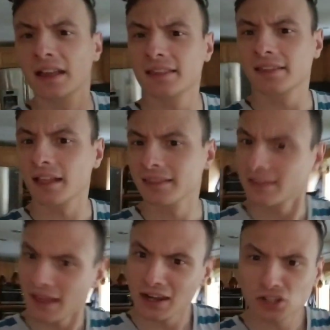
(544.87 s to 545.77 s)

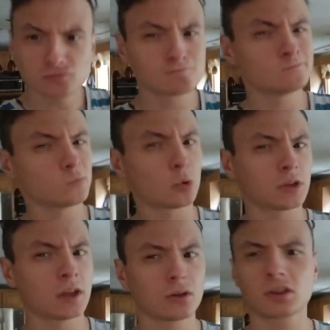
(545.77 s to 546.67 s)
Sunset-ish,
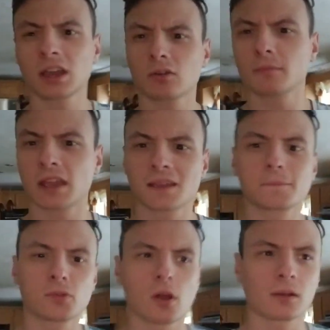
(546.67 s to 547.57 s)
okay, we're
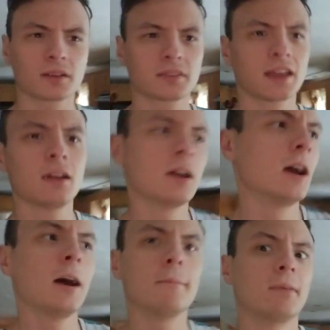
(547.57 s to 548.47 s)
making progress there,
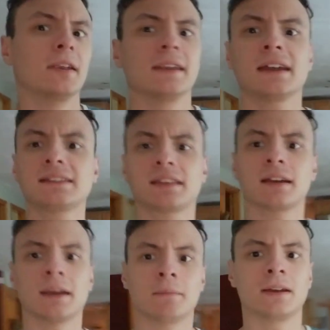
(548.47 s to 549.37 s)
but
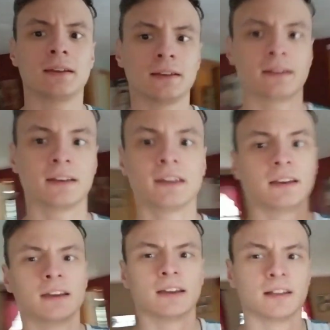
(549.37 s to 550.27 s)
nighttime,
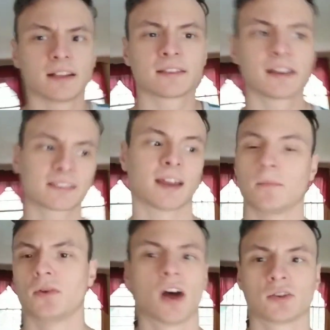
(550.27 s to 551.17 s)
that's next
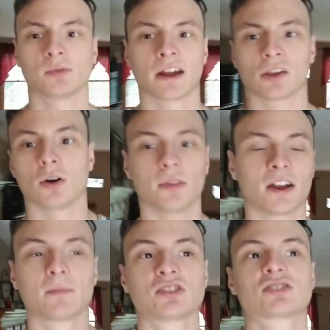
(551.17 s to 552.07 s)
time. I'm not doing that alone,
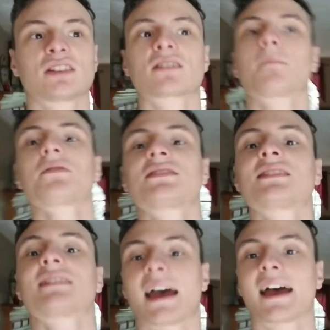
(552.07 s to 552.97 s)
that'll be just a complete
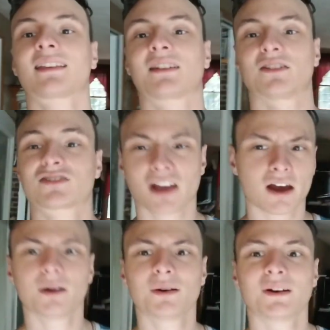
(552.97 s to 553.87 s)
disaster.
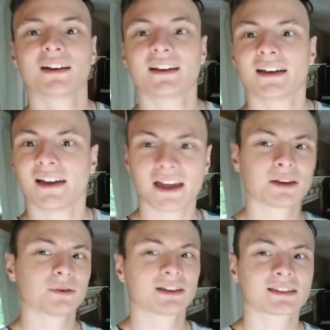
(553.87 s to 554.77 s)
So,
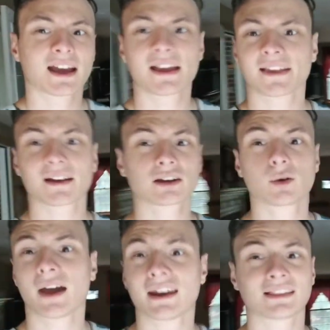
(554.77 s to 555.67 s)
anyways, guys, I'm gonna
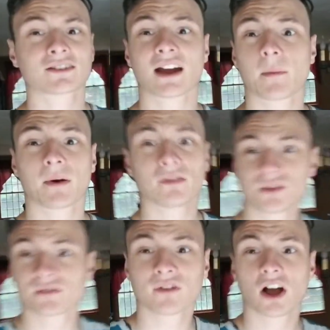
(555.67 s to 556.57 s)
go edit the crap out of
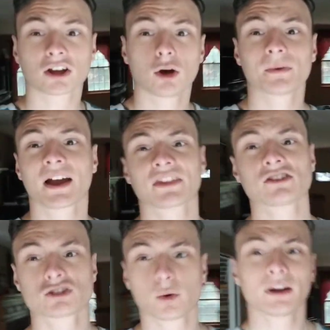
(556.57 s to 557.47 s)
this vlog. Hope you guys
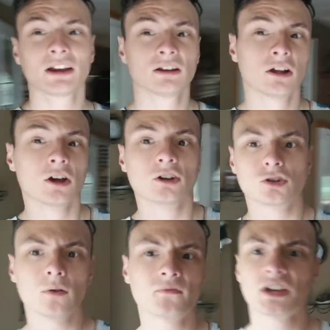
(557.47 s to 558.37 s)
enjoyed it.
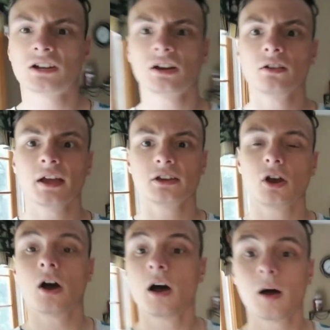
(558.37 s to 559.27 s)
Don't forget to like,
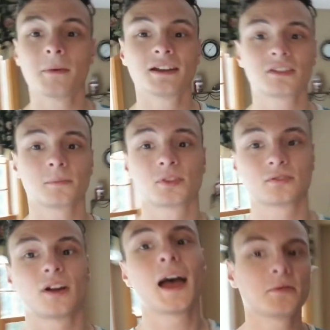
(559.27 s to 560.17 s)
comment, and
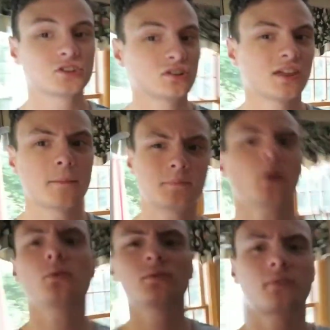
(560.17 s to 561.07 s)
subscribe, and turn that
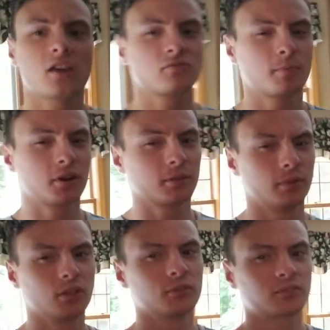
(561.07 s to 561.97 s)
bell notification, be part of the
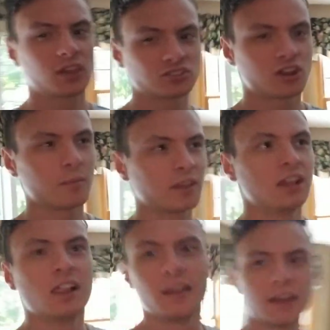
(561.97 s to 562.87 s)
bell notification army,
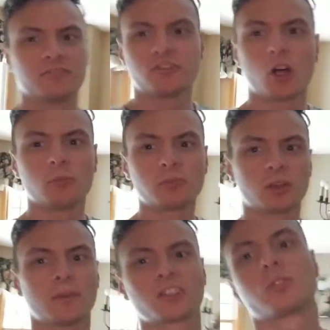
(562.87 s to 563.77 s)
and follow me
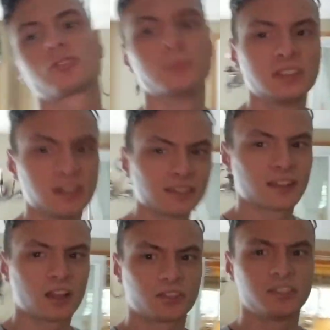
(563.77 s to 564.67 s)
on my social medias,
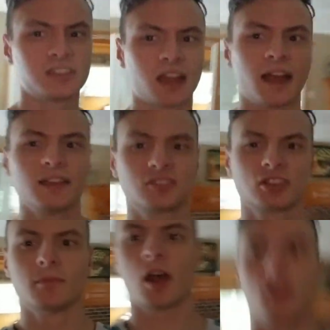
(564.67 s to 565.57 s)
and I'll see you guys
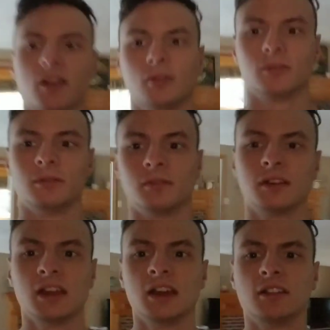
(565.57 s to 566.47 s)
tomorrow.
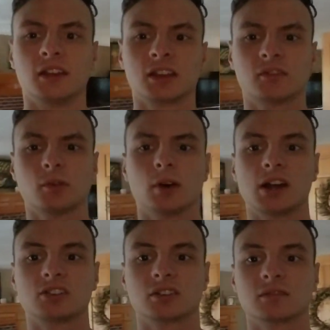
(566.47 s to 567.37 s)
Thank you for
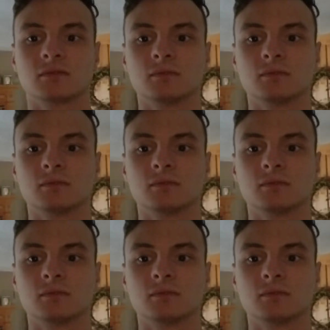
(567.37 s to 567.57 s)
watching.